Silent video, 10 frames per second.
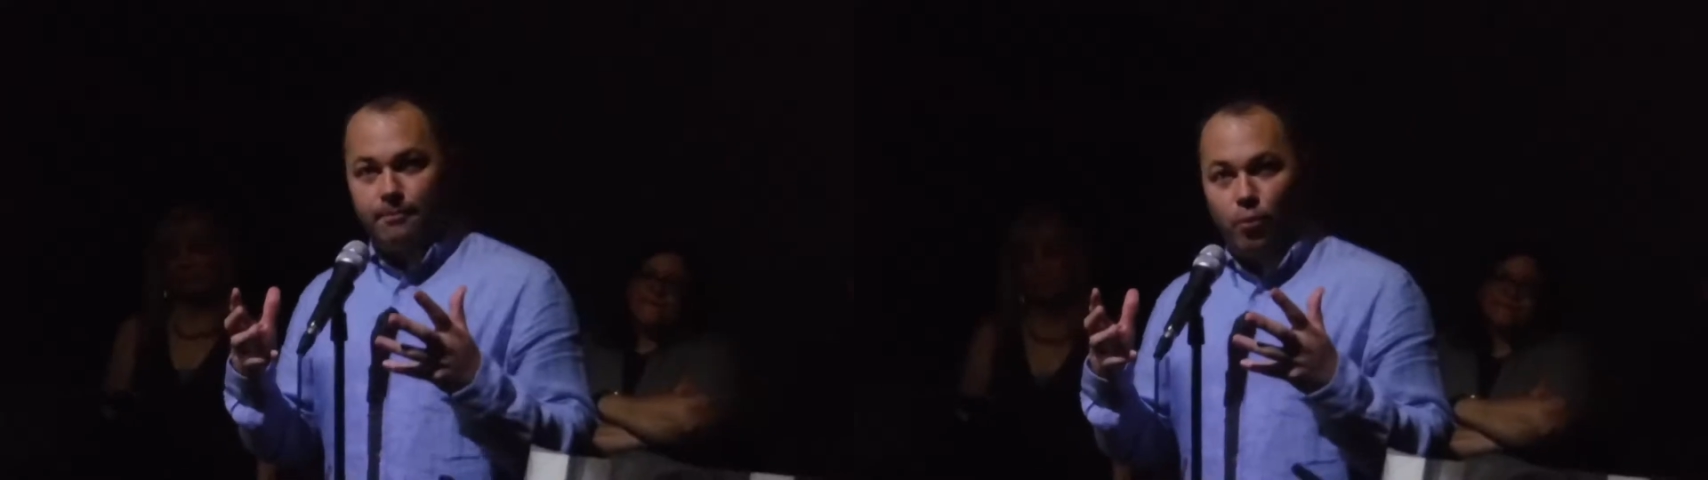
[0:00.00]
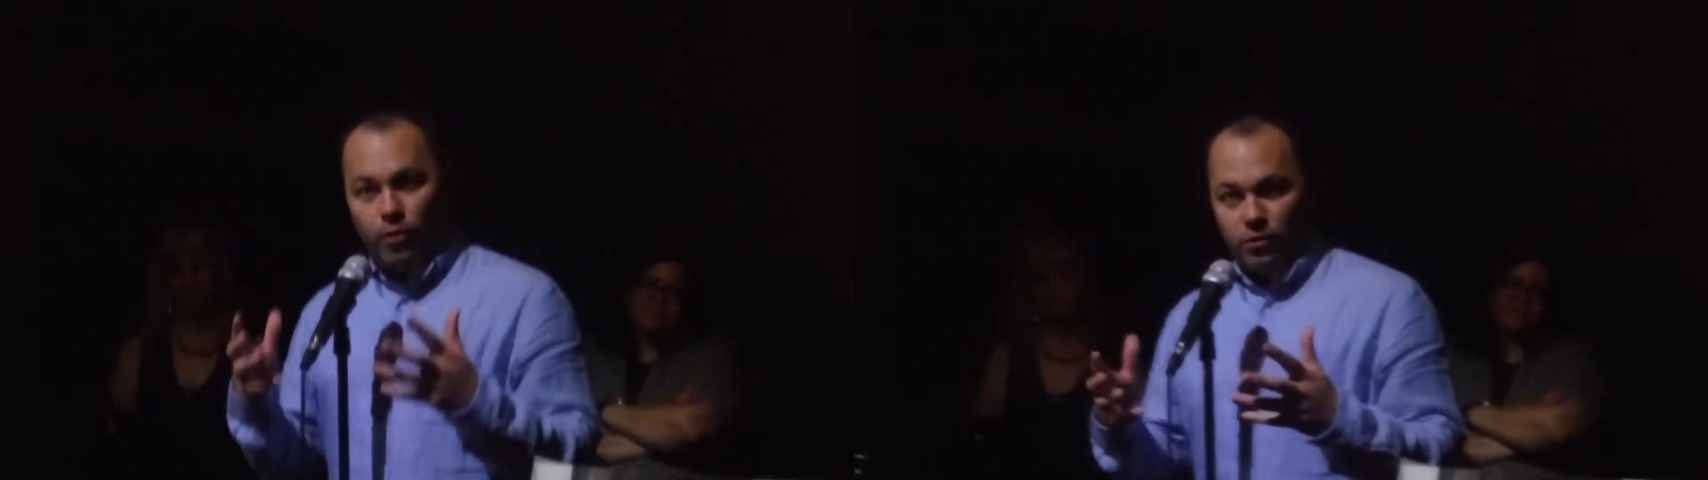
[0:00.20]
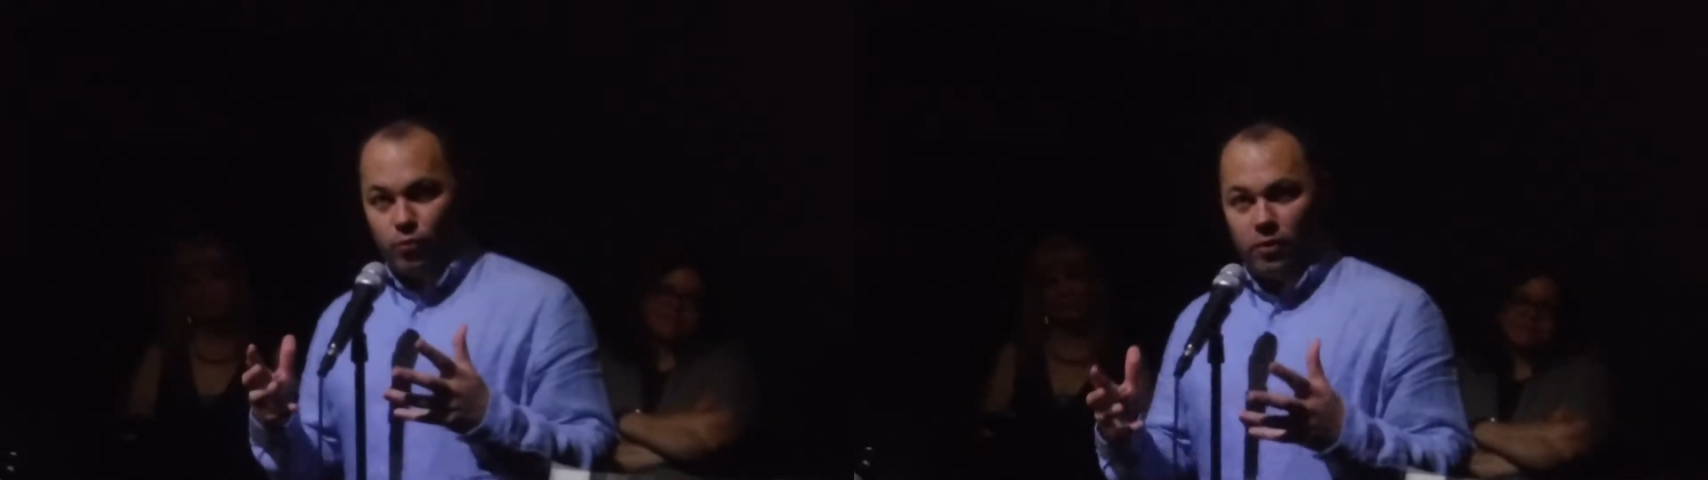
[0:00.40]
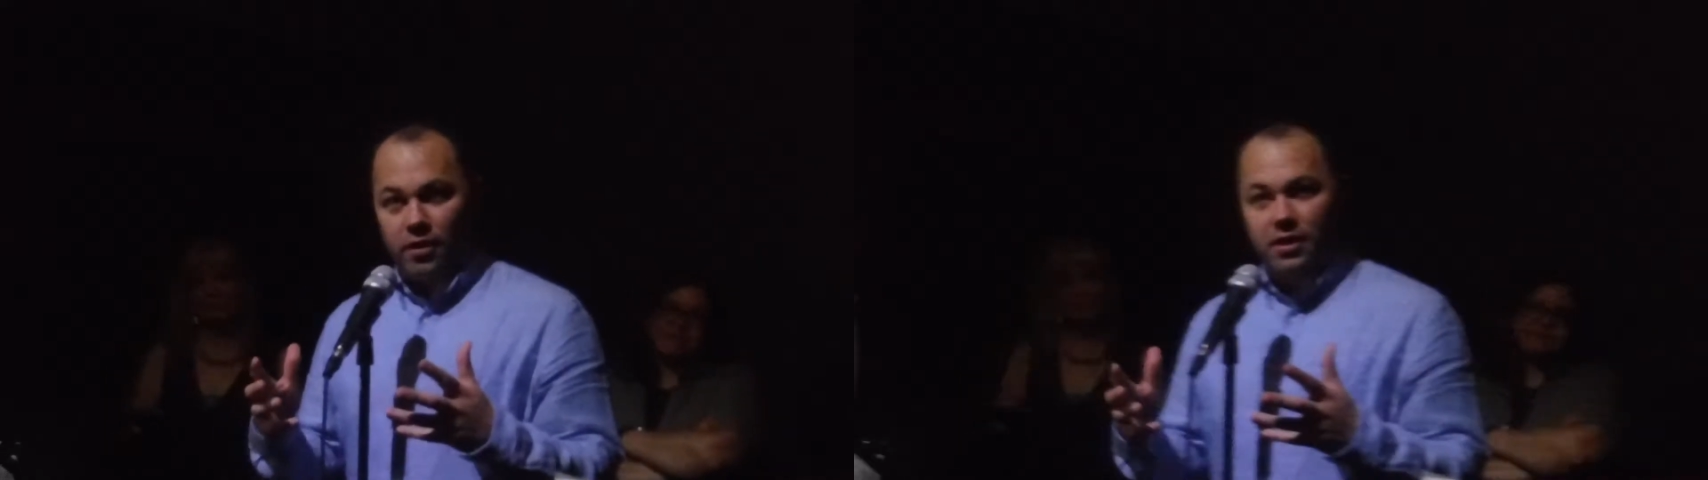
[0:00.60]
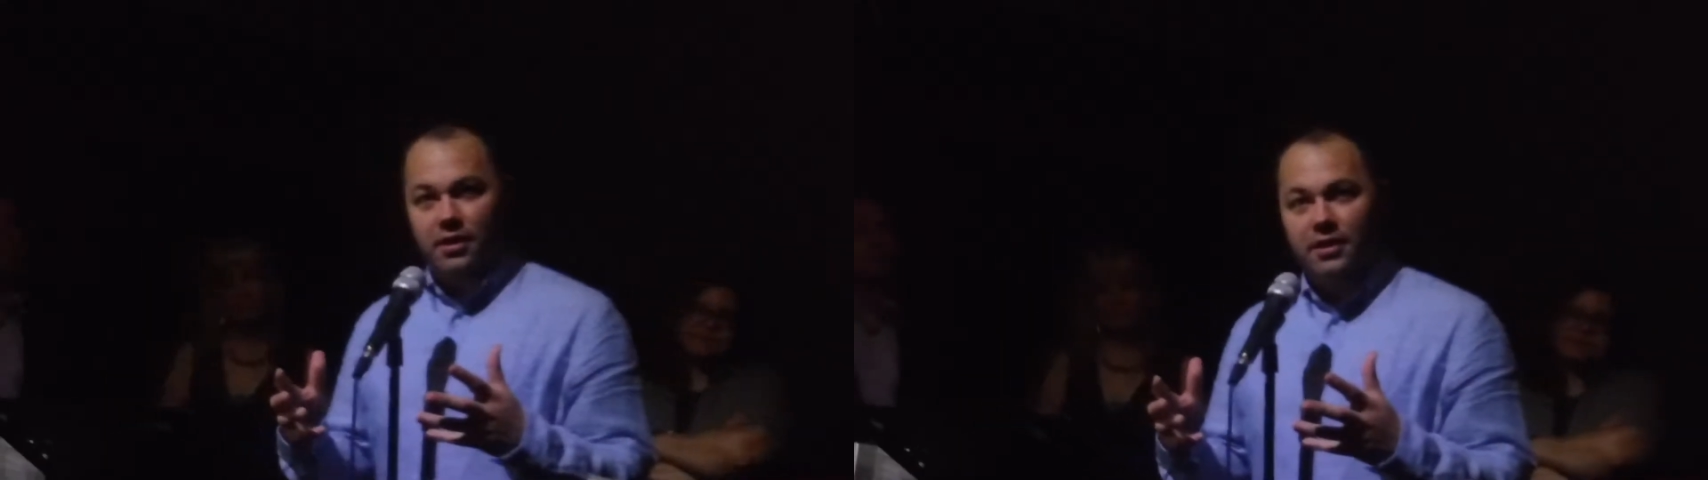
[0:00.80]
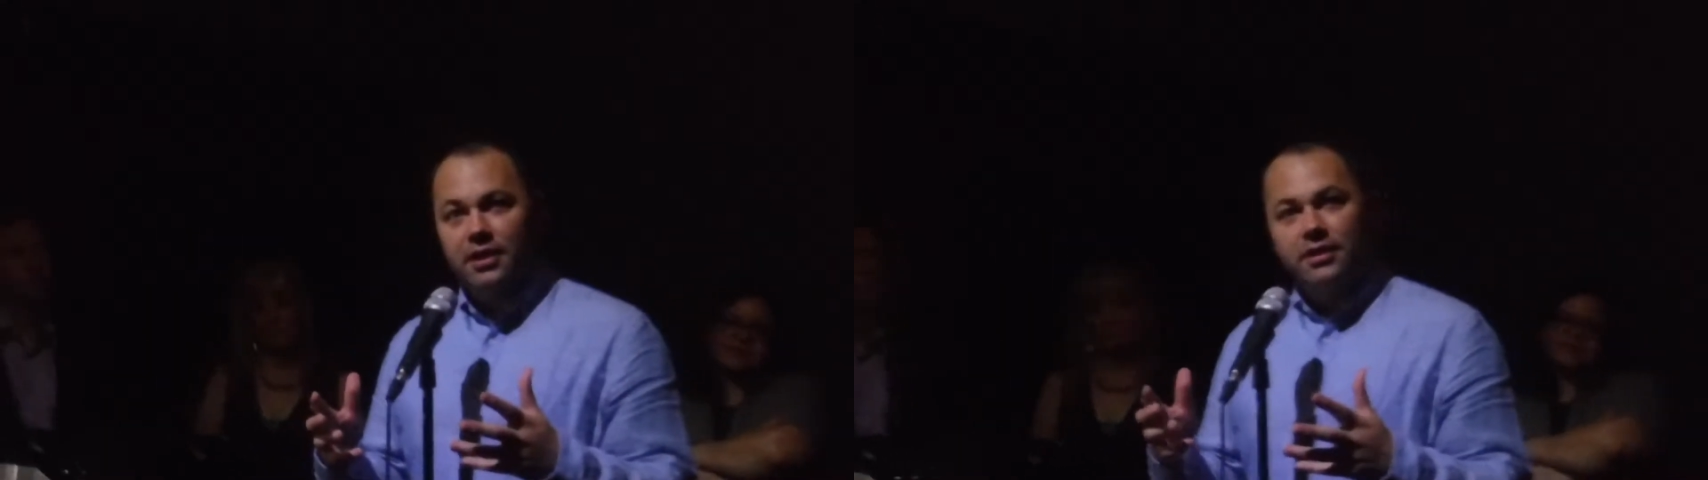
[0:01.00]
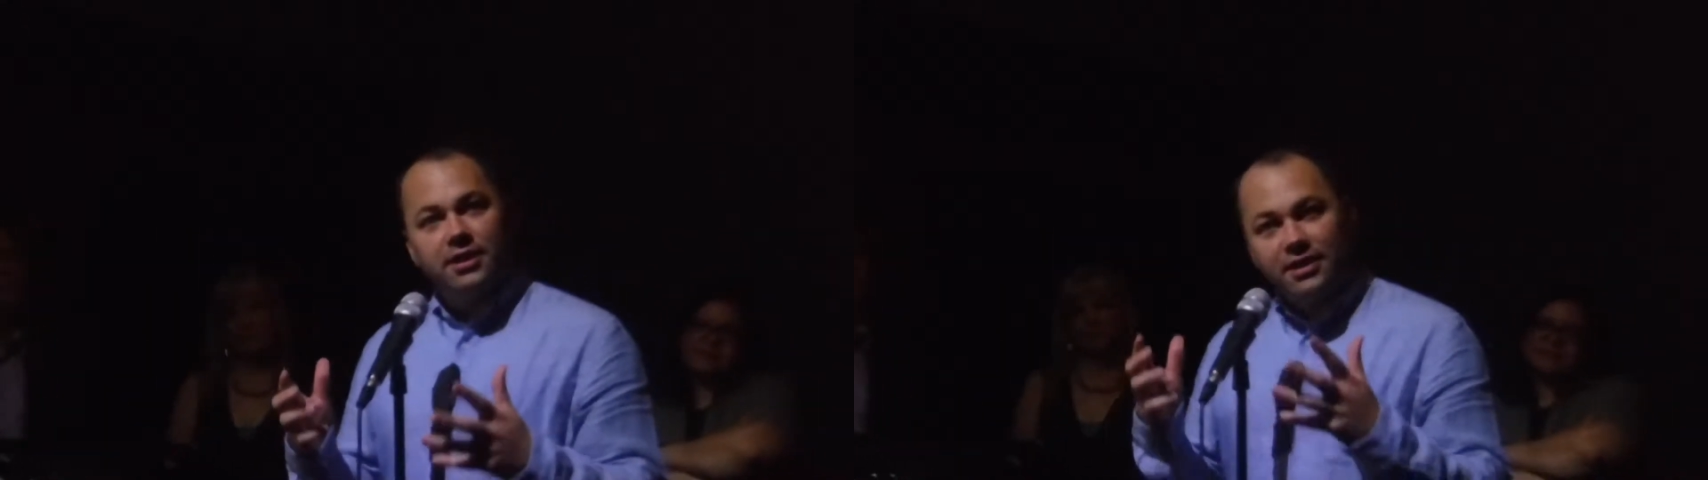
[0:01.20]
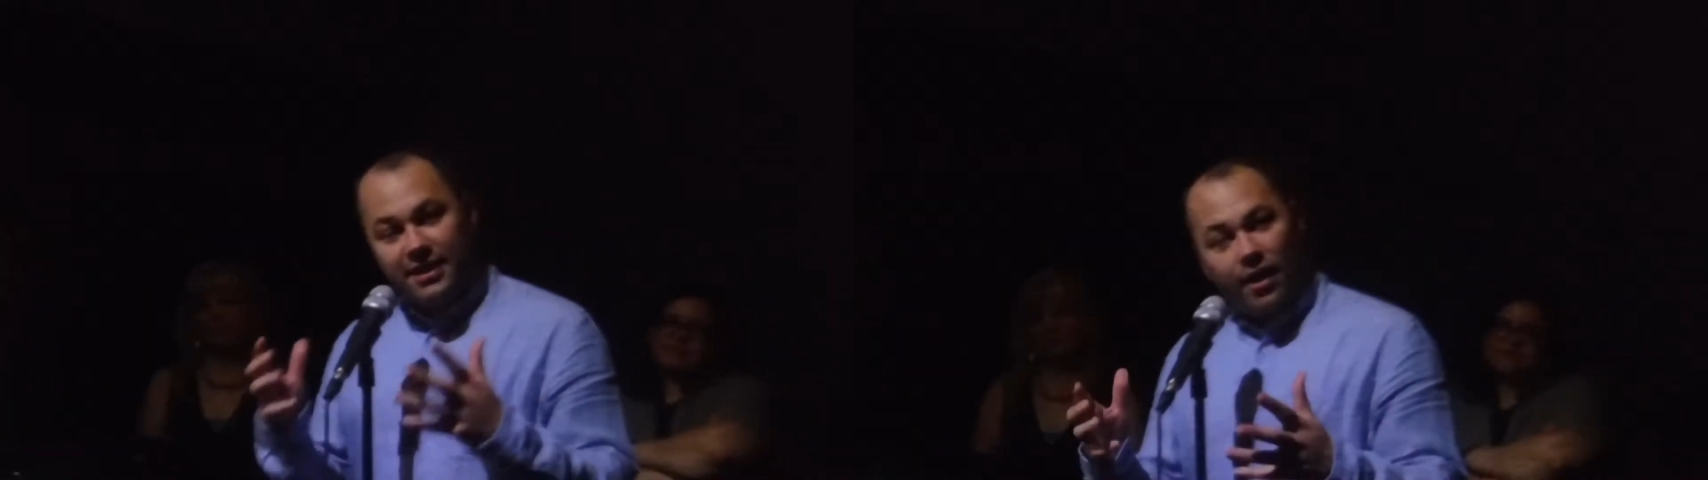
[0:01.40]
important work,
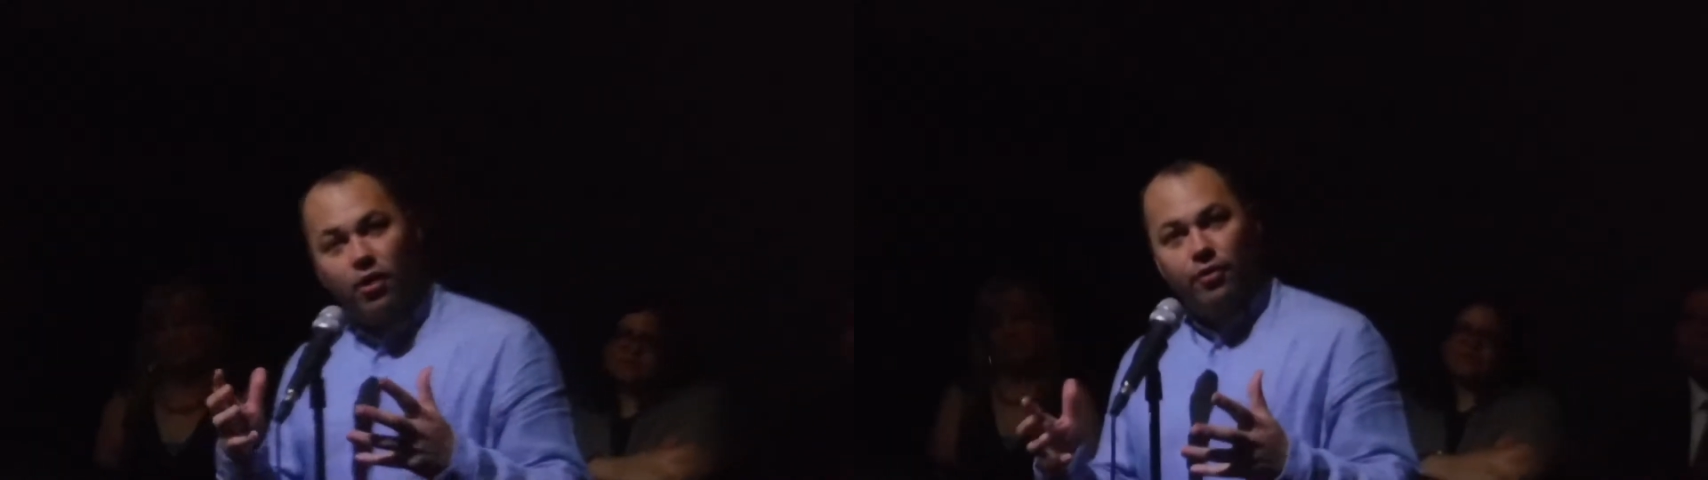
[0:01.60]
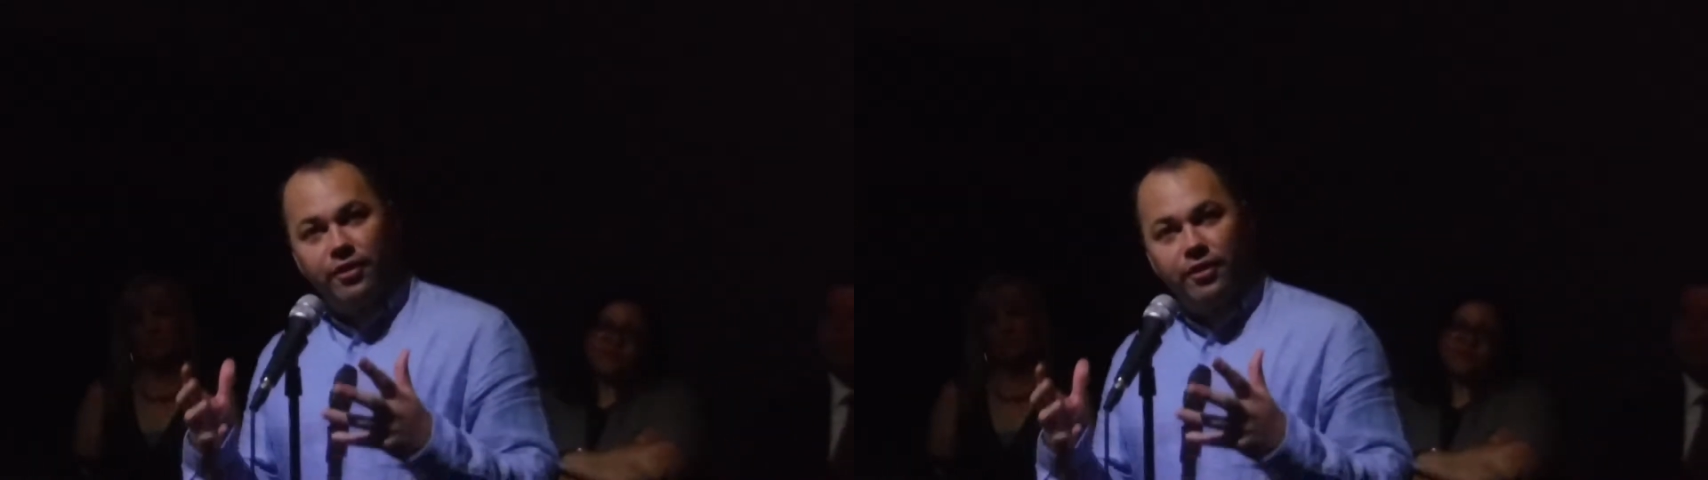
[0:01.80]
to tell